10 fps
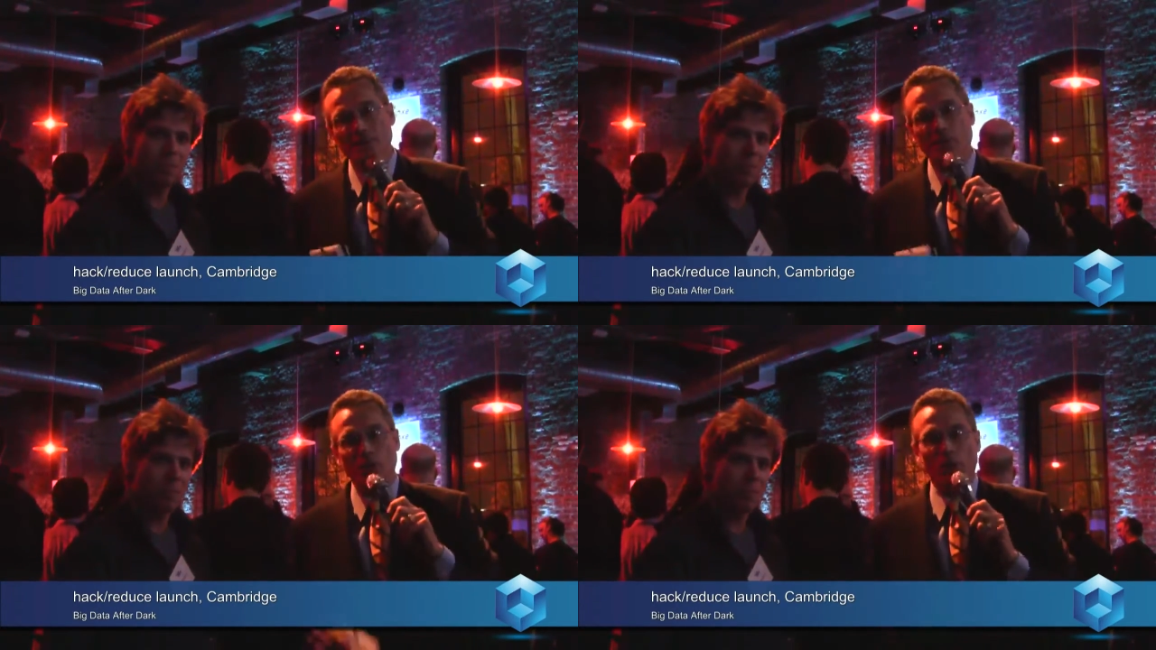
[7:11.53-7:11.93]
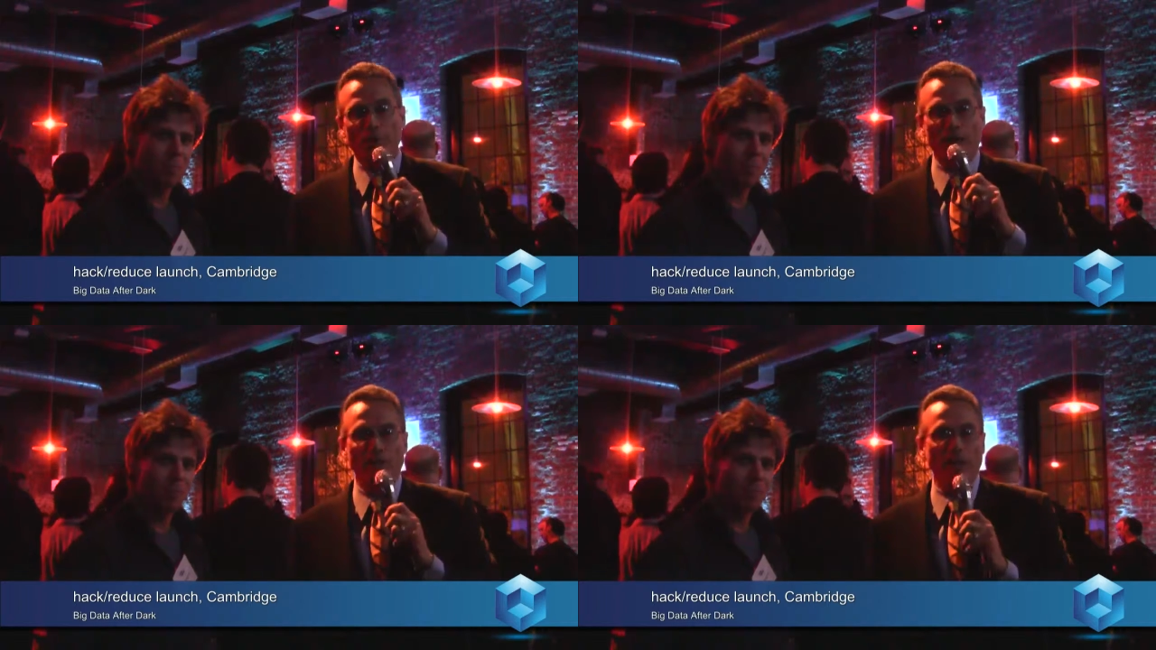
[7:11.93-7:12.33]
Speaker 1: This is
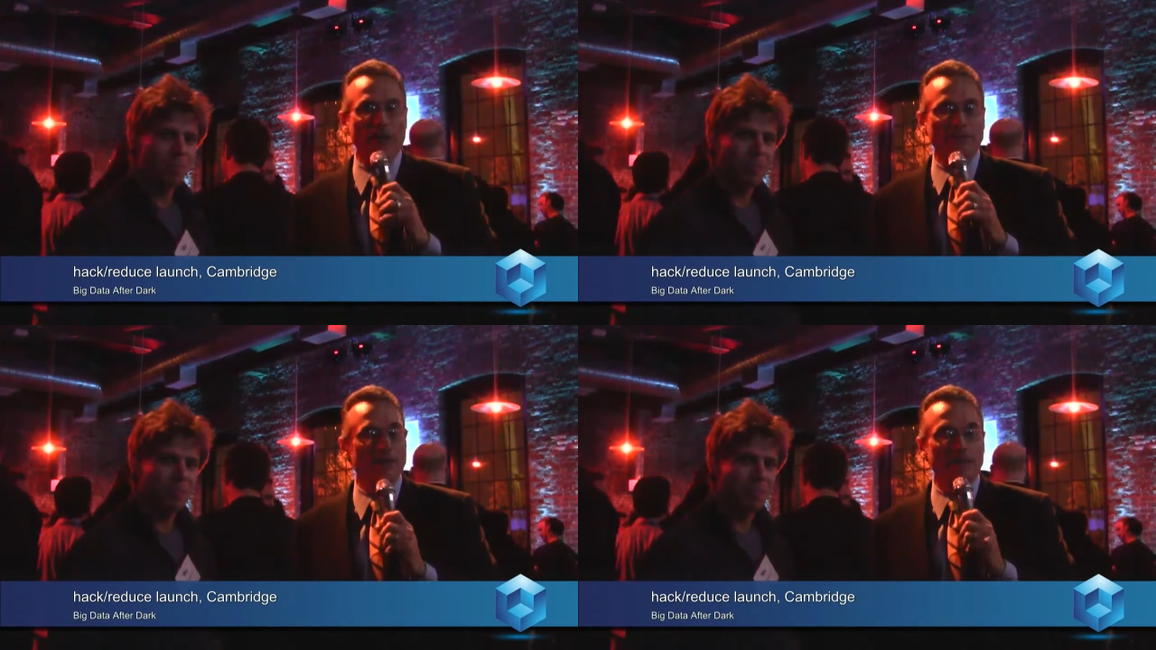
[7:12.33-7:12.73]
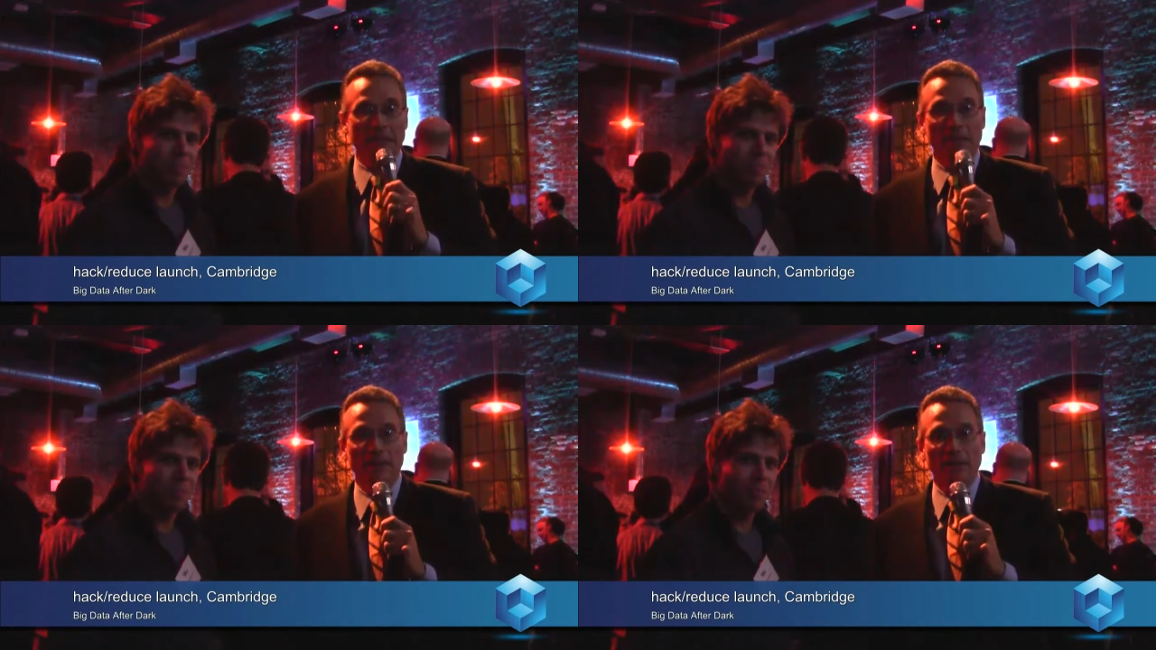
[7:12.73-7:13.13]
theCUBE, Dave
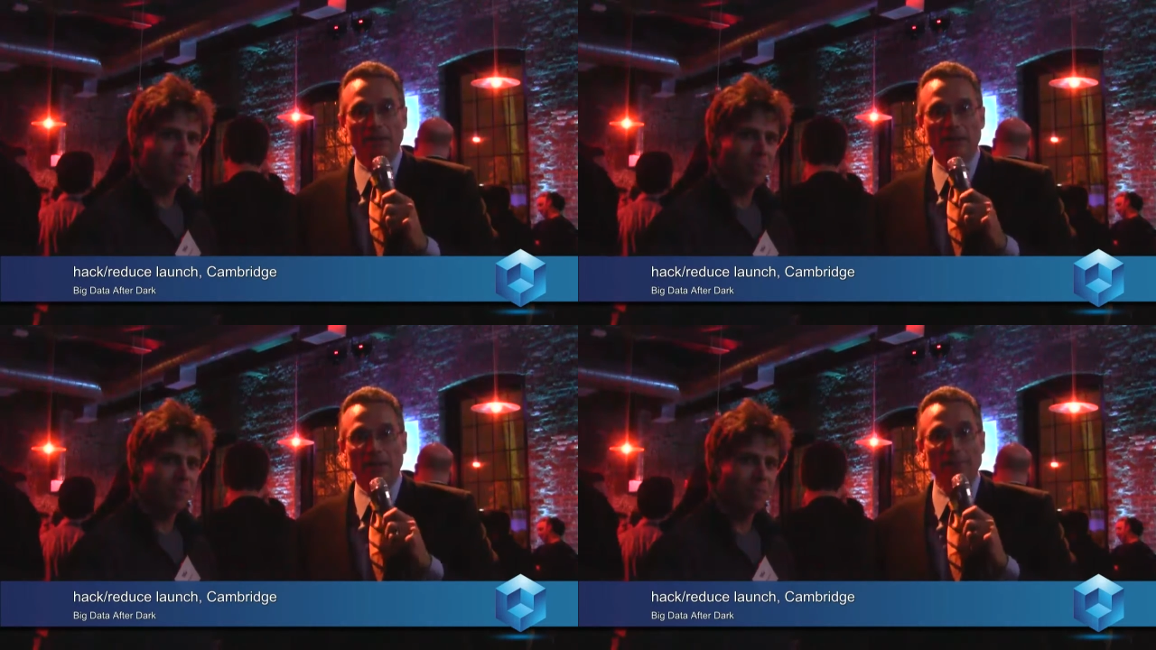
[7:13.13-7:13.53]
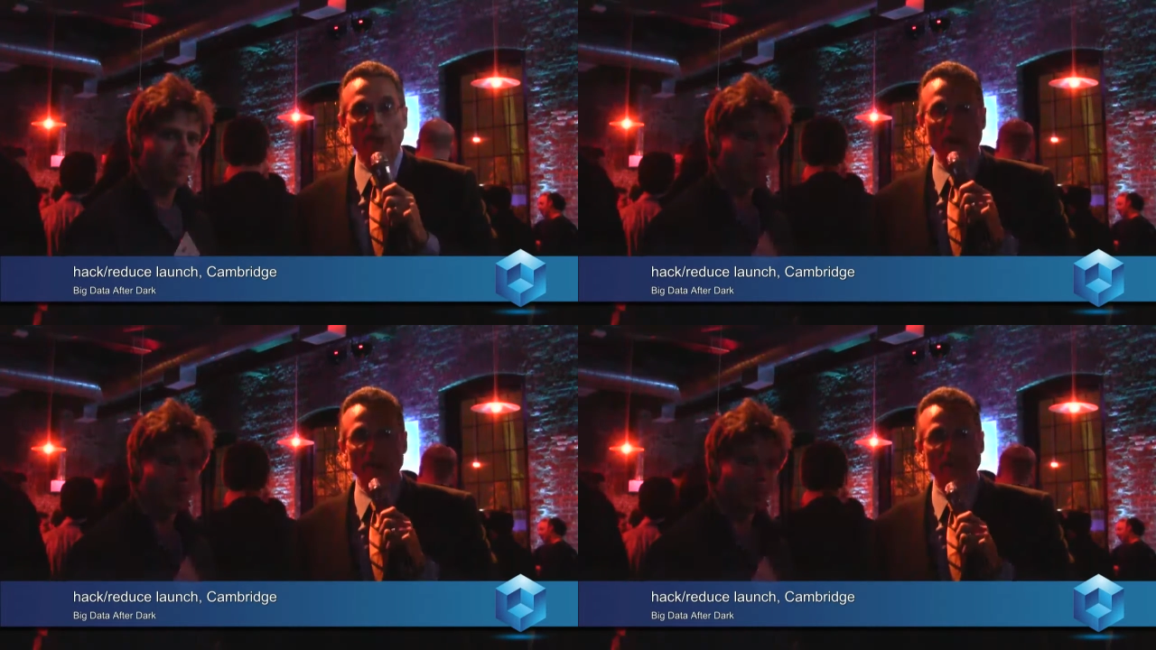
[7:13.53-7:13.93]
Vellante,
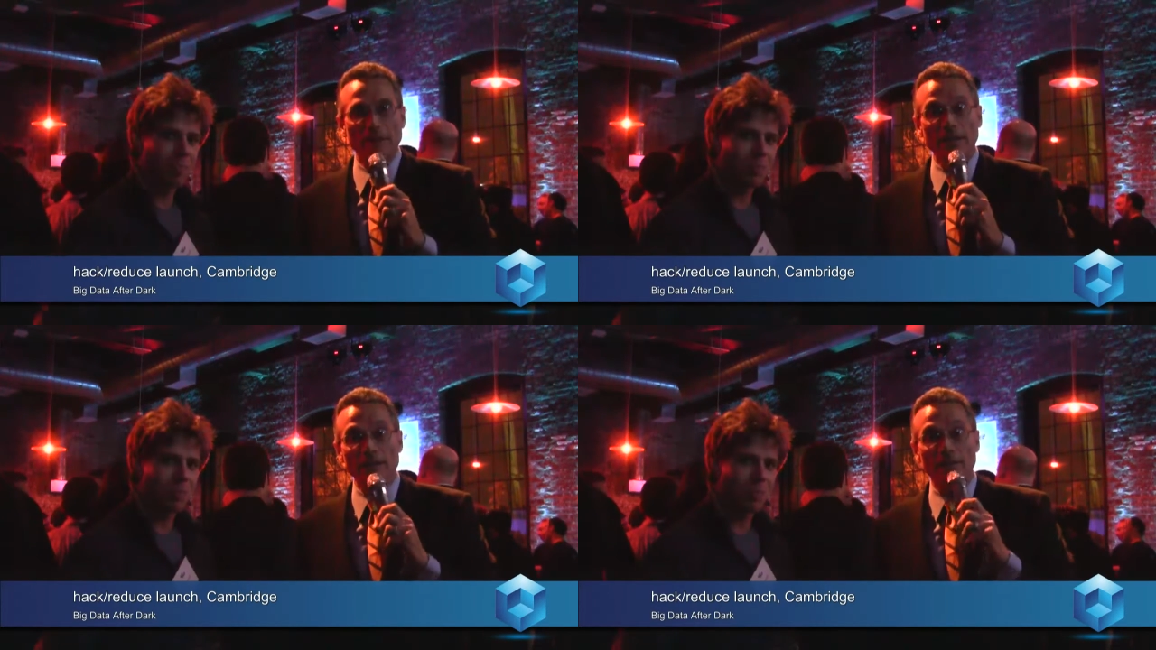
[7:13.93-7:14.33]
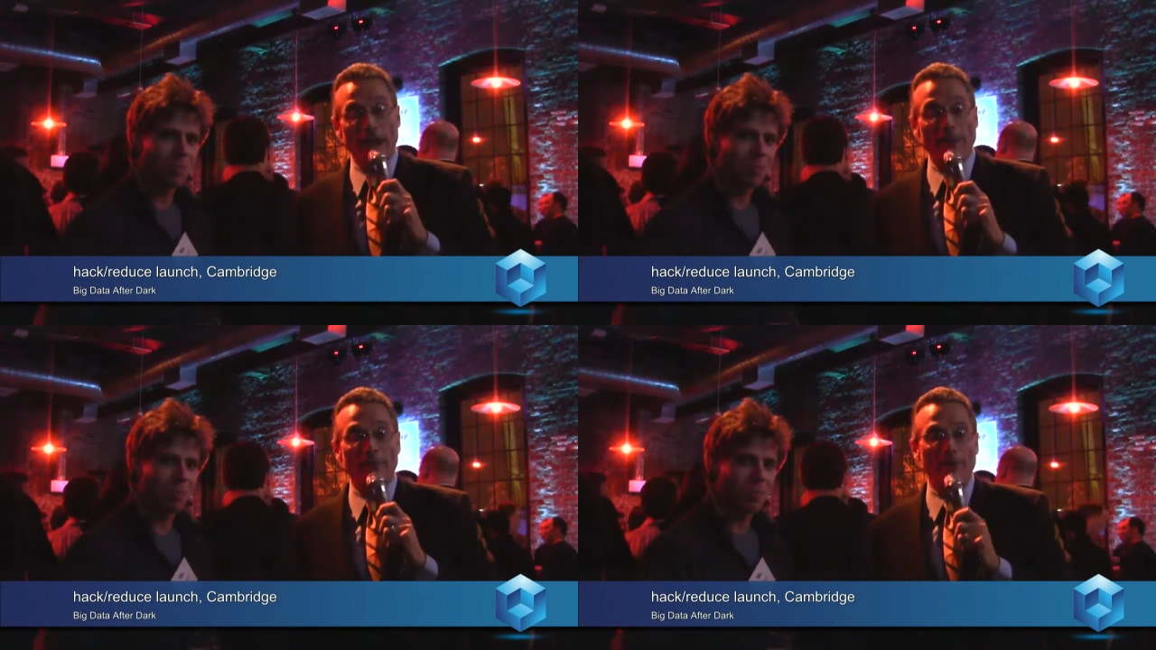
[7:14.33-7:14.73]
in Boston, in
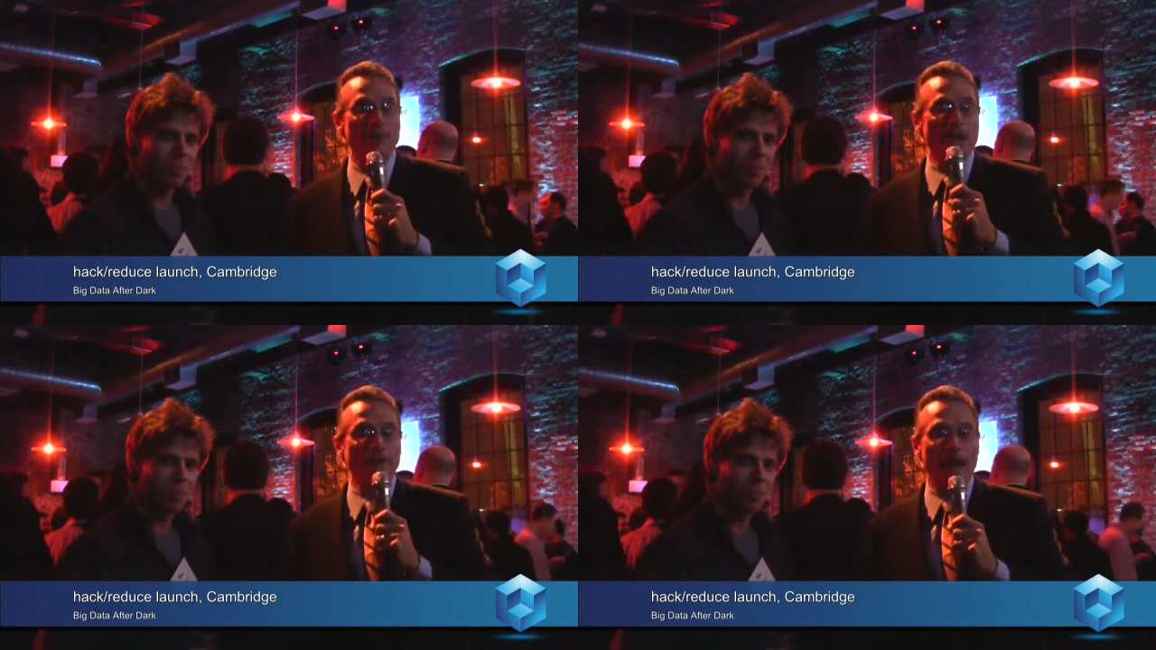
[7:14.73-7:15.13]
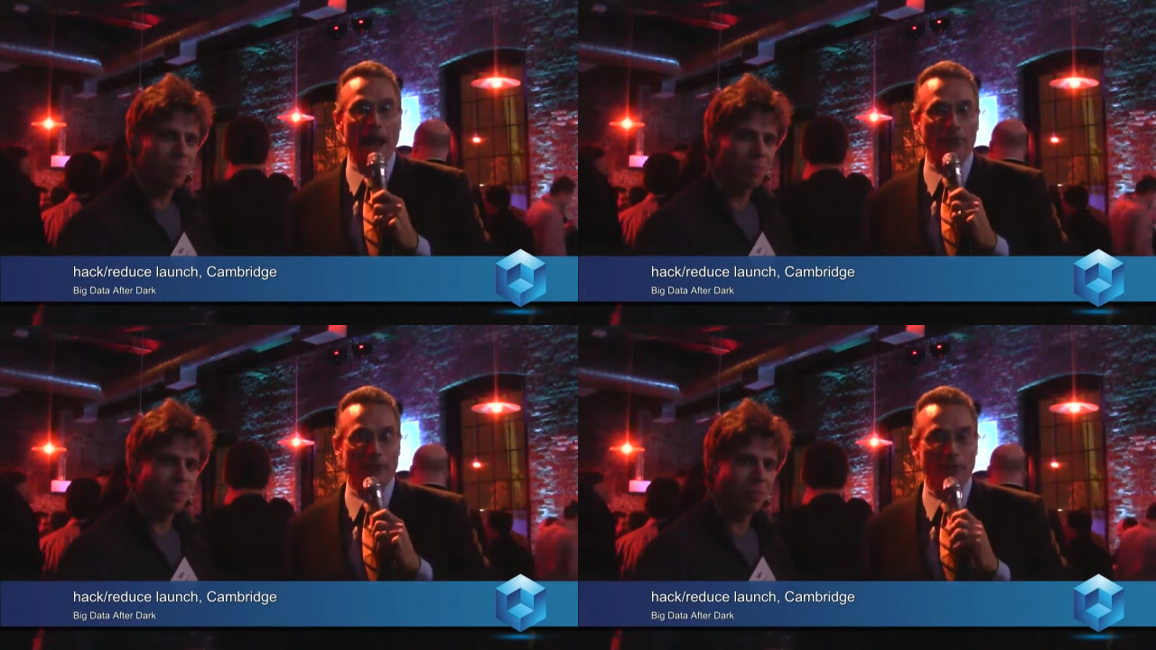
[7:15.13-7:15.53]
Cambridge at
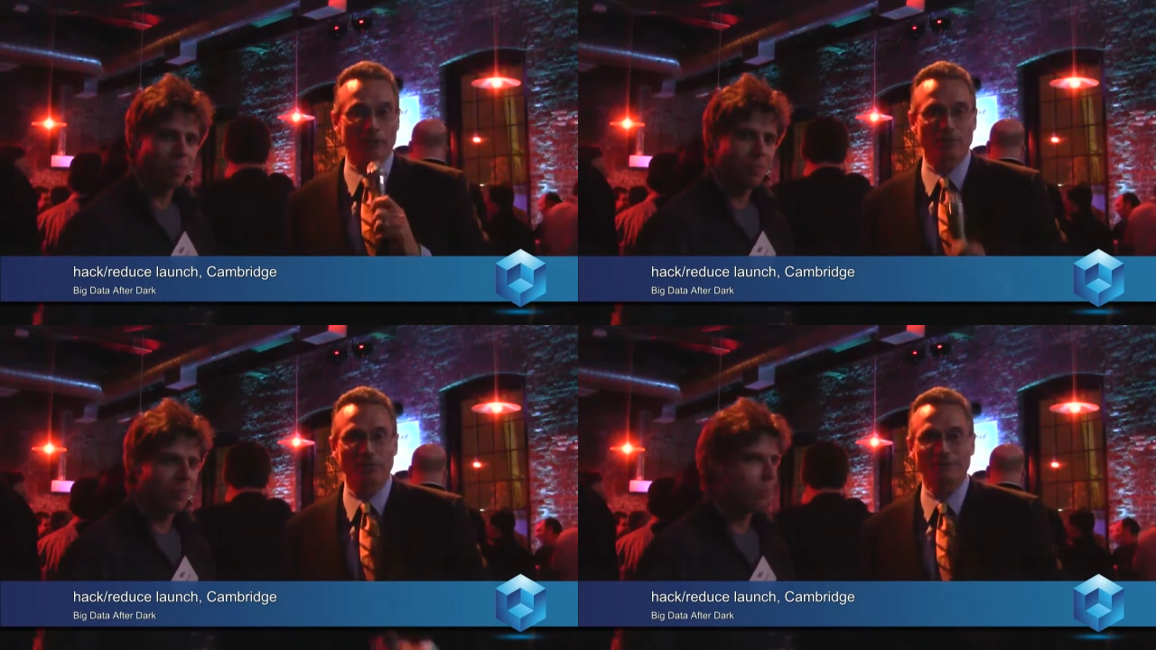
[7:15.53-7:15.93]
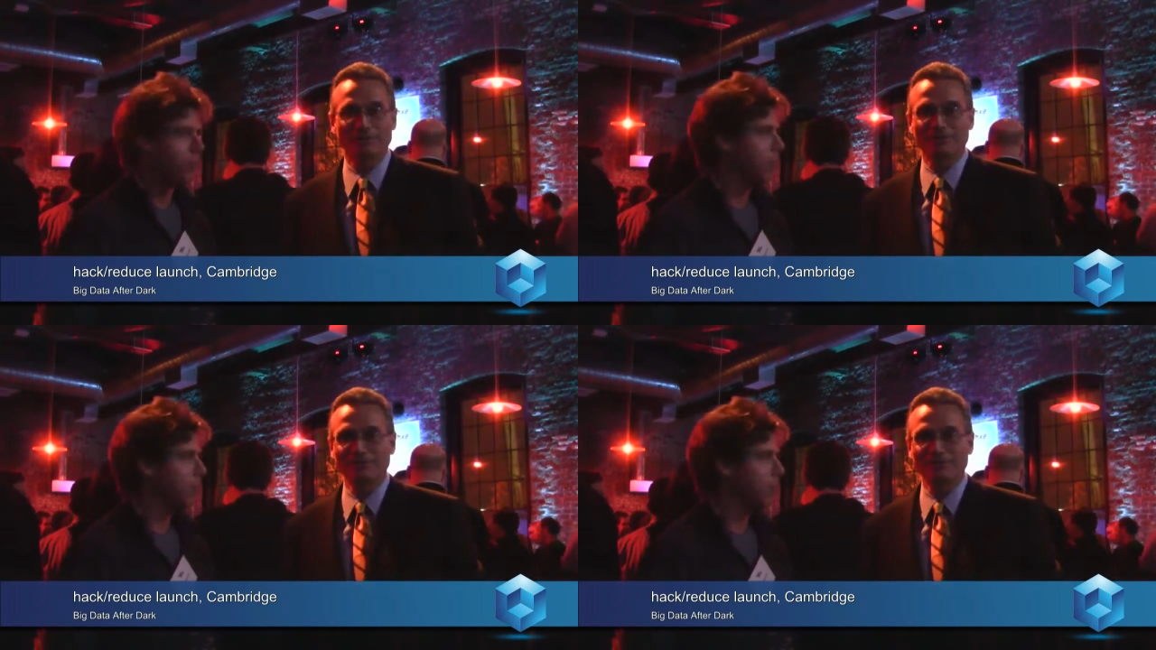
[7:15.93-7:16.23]
Hack Reduce.